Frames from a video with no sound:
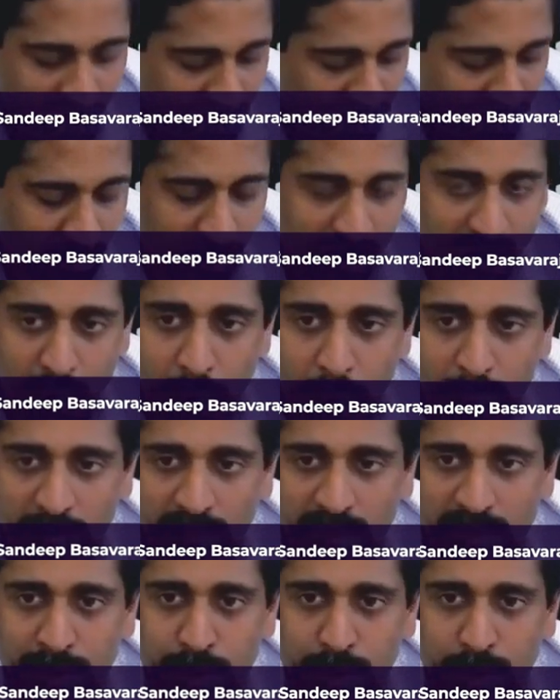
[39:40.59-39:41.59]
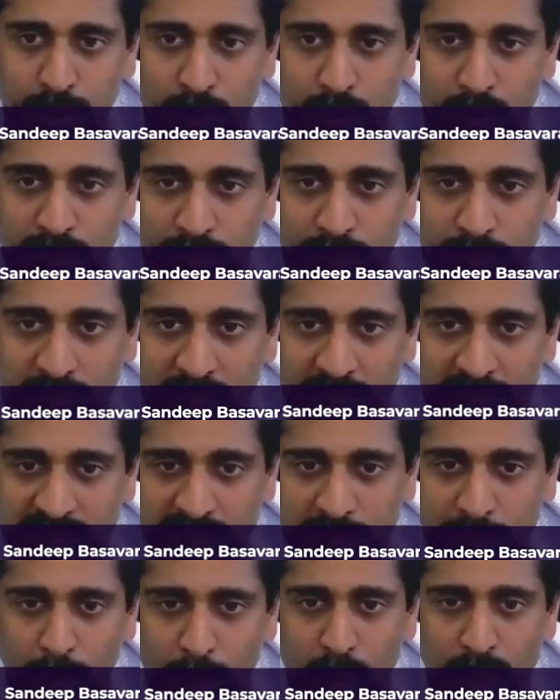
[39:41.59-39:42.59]
And if I compare the two, that
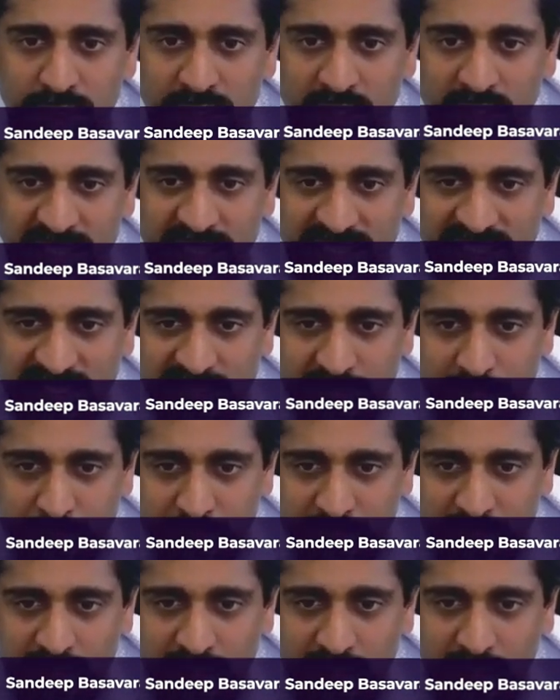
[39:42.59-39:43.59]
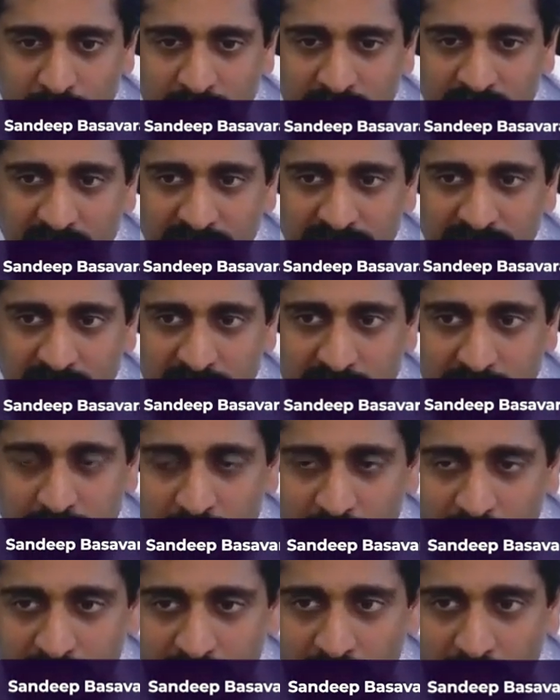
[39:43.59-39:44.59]
is the post DCB on the left hand
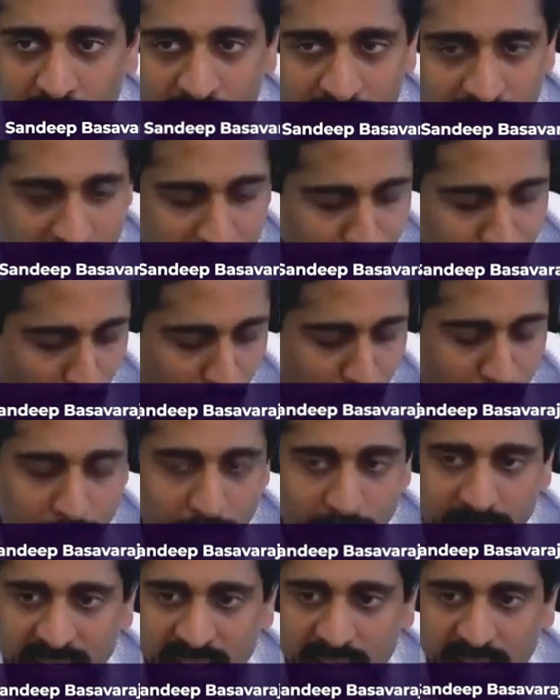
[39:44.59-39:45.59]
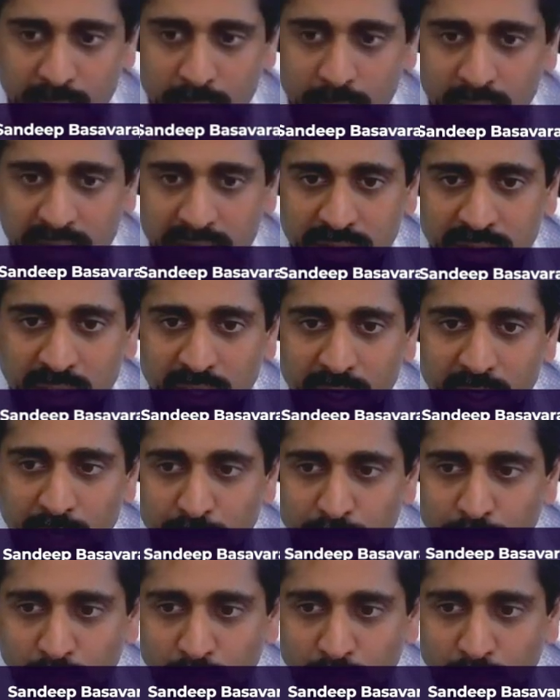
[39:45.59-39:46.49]
side and the follow-up at 18 months,